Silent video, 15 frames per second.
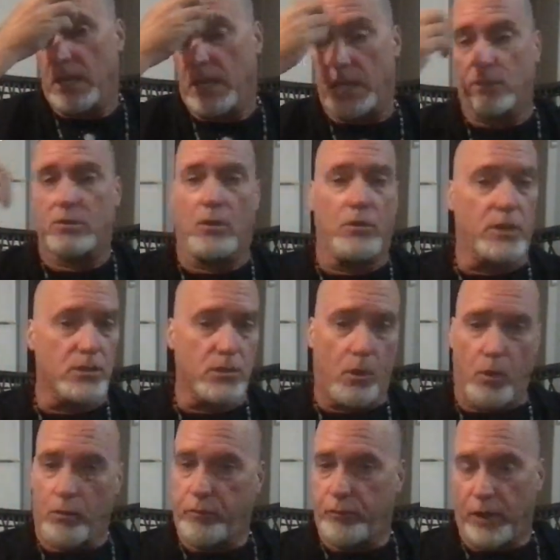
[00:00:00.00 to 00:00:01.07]
And so this
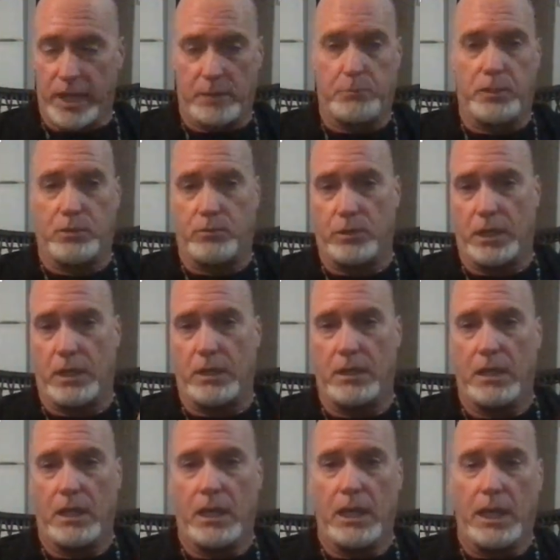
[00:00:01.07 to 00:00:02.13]
whole fight between
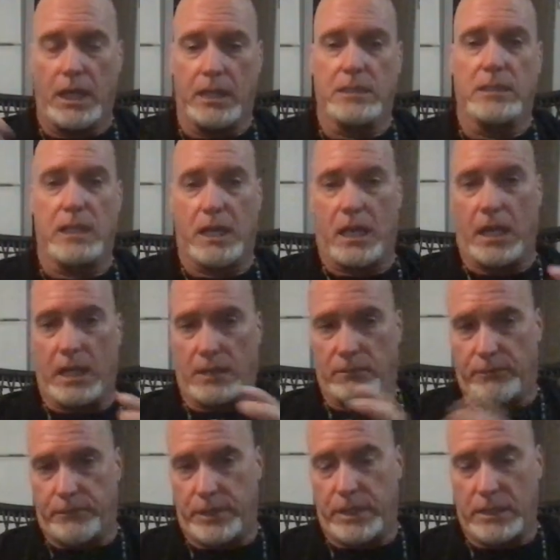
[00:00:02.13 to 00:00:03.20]
Indra and
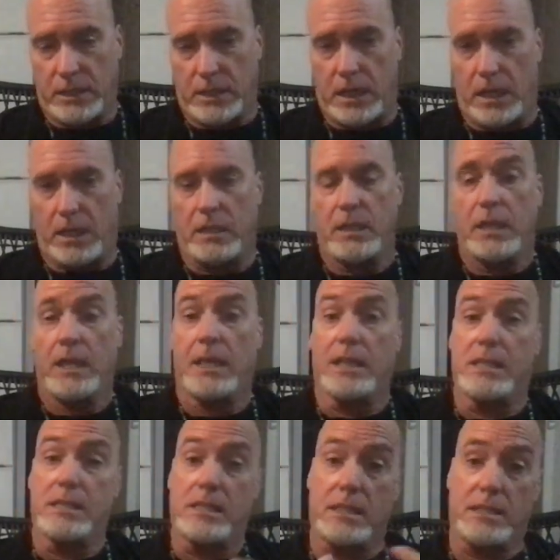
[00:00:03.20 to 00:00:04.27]
Vritra
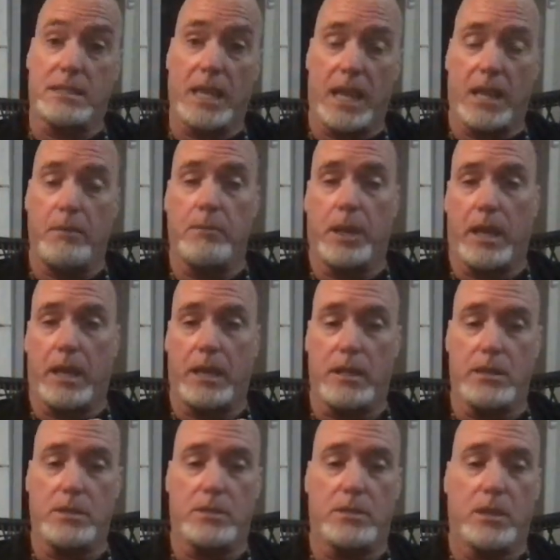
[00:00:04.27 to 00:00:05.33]
is the same
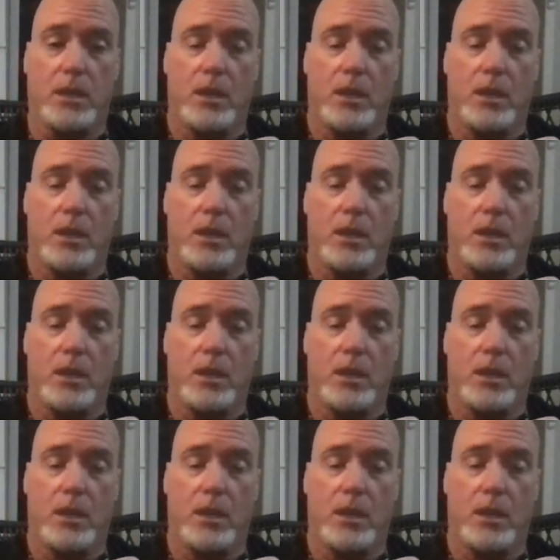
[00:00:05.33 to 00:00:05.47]
as